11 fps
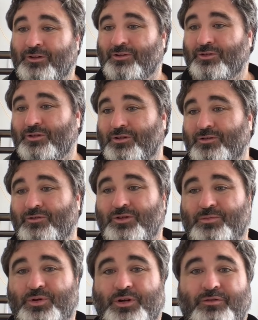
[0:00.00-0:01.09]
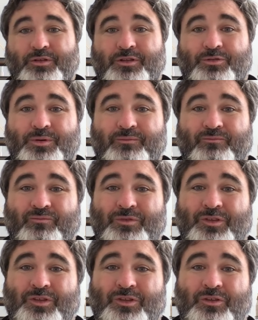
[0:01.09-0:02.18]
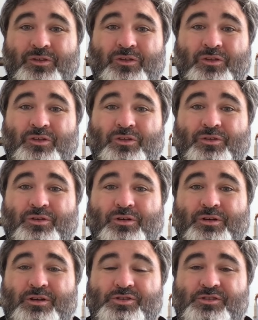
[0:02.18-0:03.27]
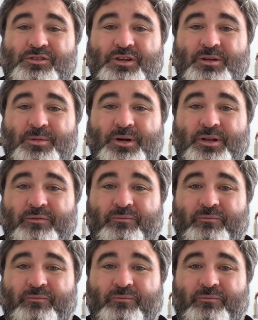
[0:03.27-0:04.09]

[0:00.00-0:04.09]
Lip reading: So jump on over to this one. Yeah, she's thinking about it.